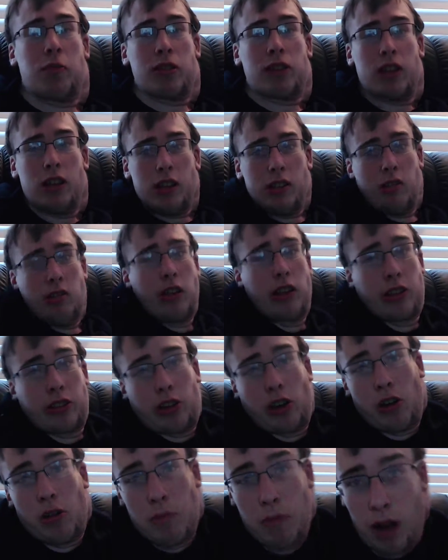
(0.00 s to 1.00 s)
but she doesn't really
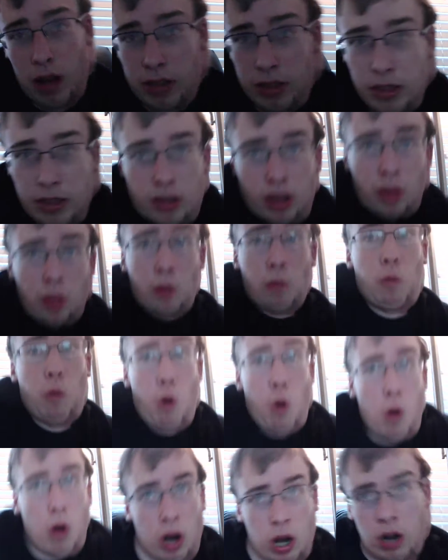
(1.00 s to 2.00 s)
do much until the
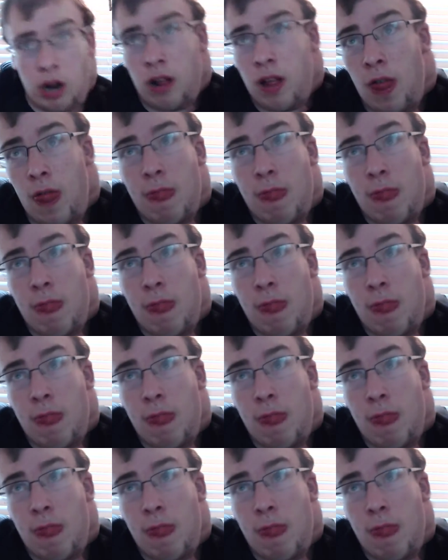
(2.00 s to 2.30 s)
war.